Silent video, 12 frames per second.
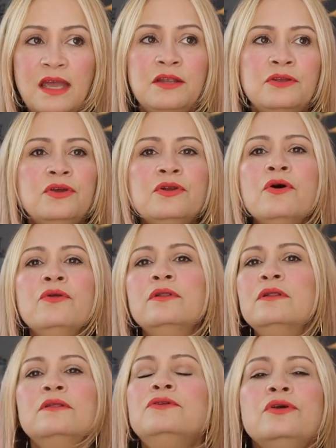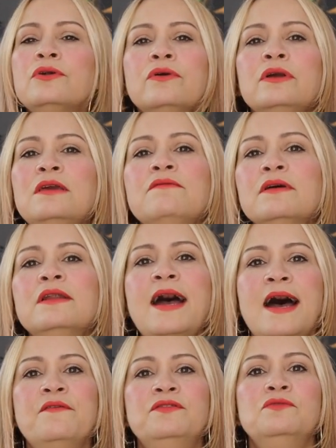And you don't even
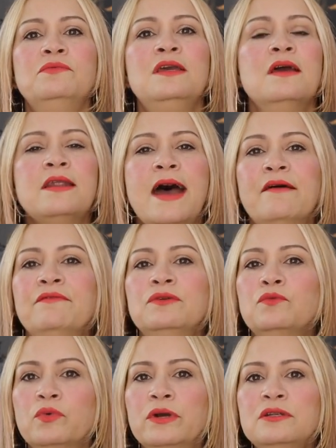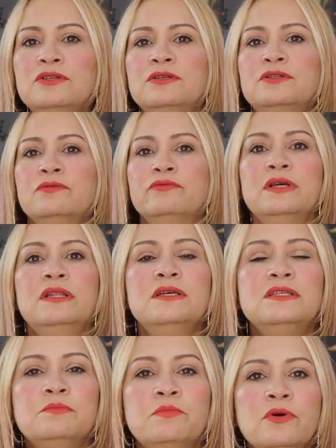have to be an avid witch to read
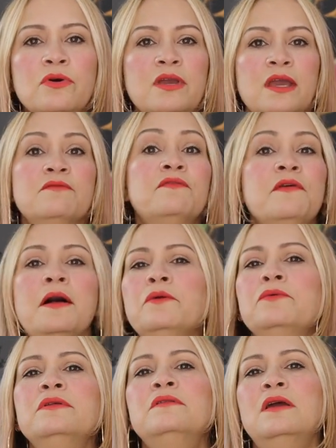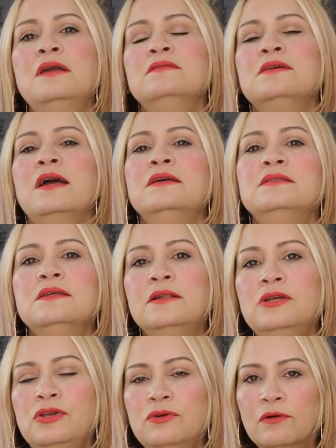this book and follow the things that he's
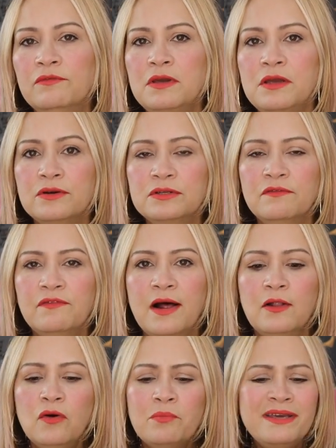telling you over here to follow.